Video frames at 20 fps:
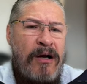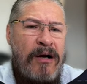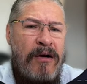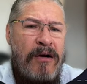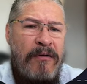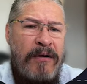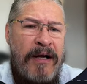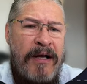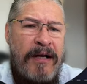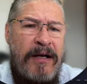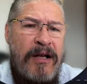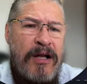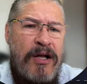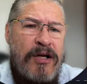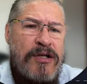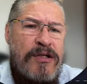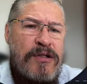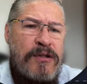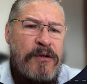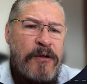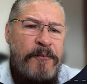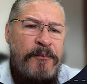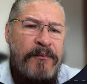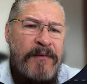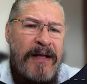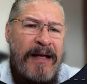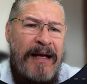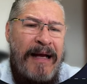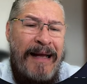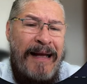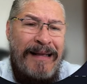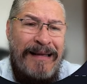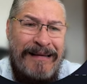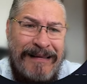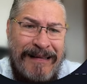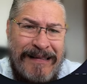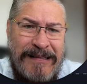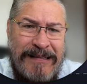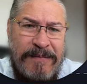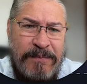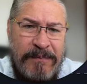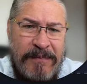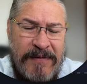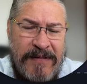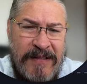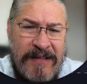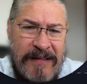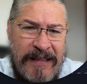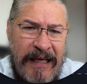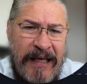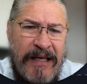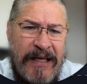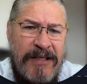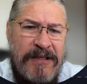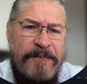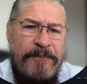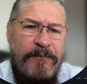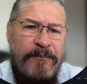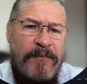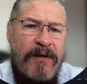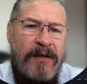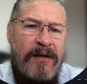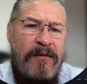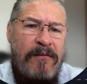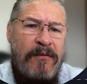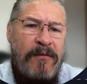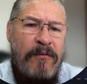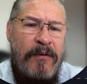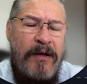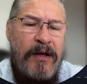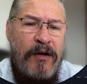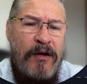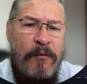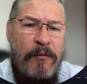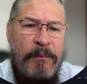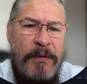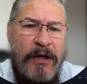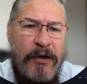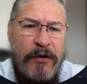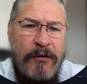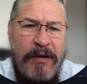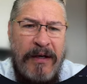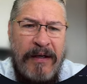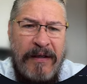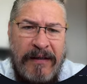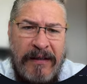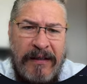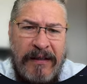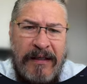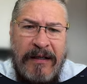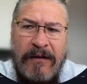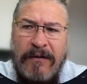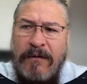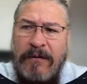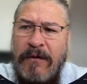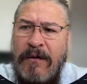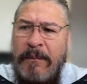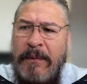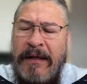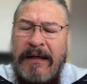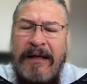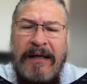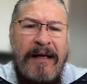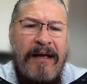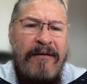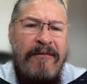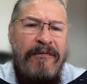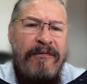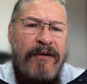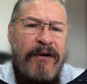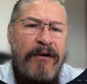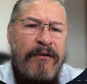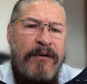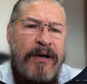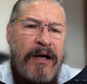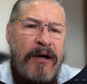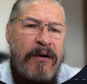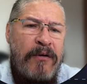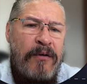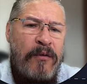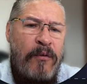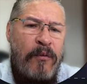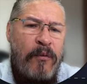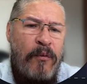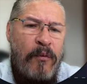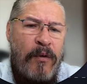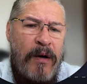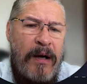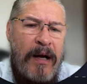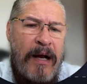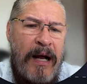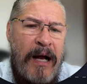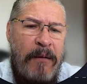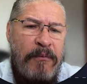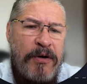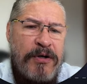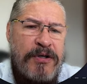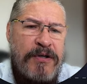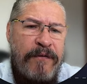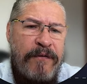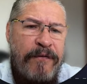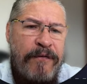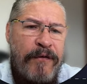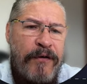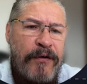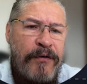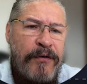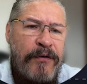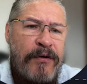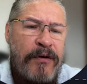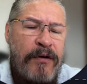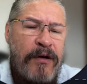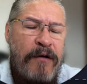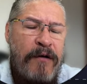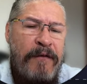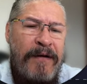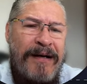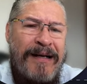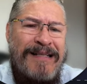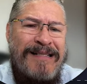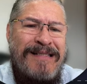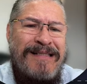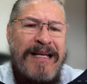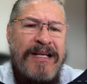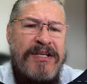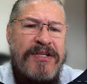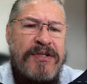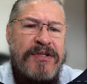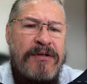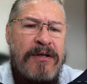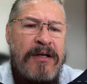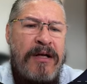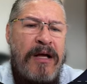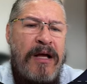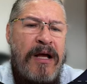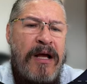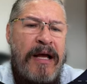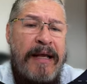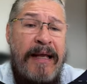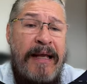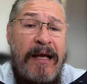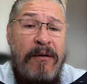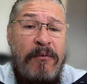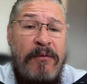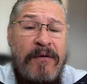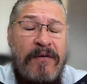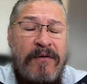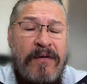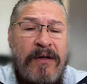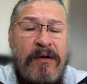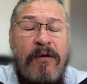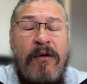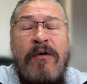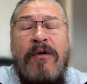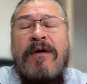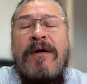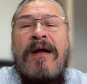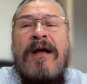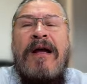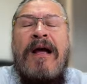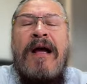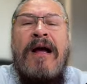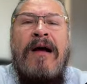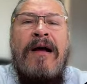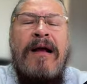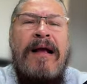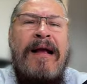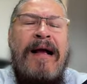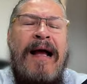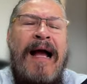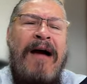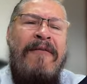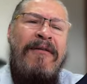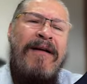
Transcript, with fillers: All right. So at this stage, it'll be a good idea to come in and figure out how much further of an extension can we see or have an